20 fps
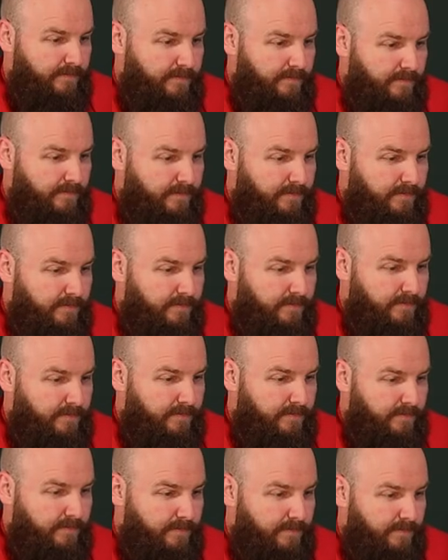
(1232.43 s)

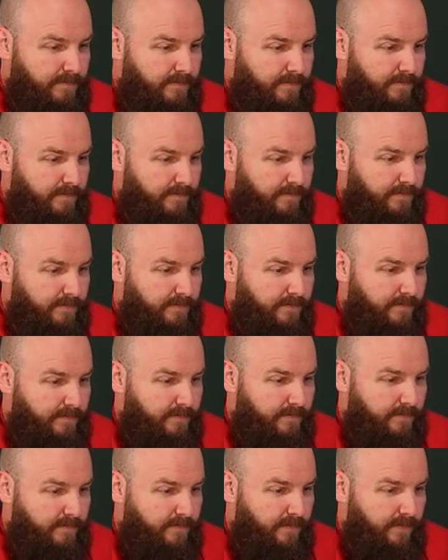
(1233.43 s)

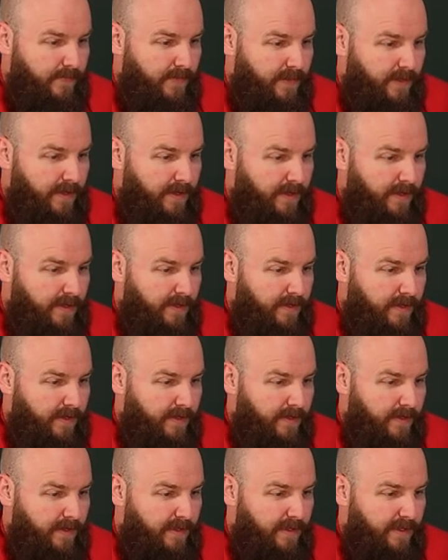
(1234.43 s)

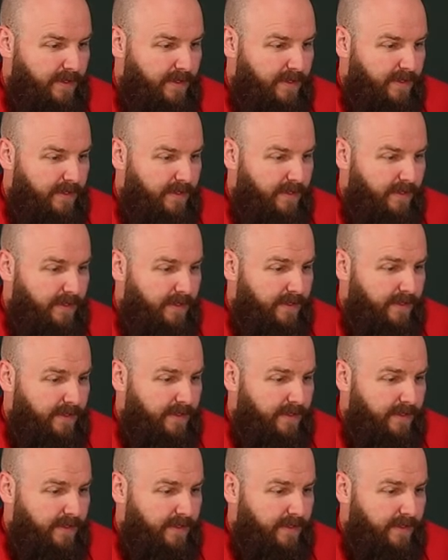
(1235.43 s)
[no speech]